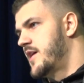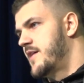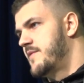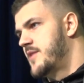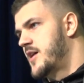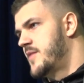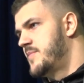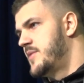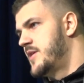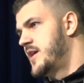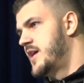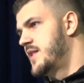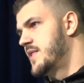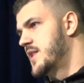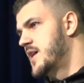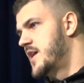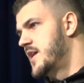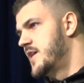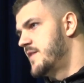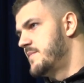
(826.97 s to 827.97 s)
I've, I've, been in
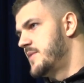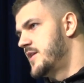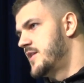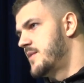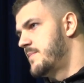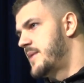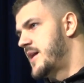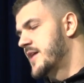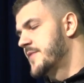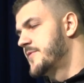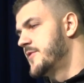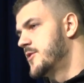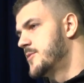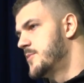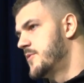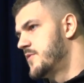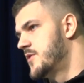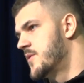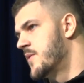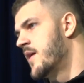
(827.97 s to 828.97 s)
line, I've been in the backfield
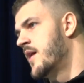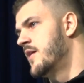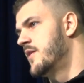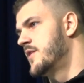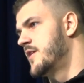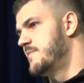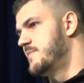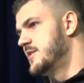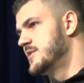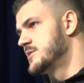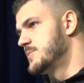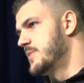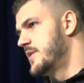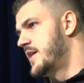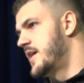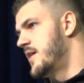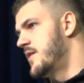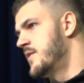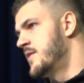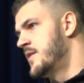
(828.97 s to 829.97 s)
moving around, I've been split
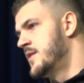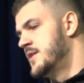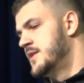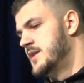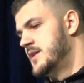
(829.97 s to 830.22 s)
out.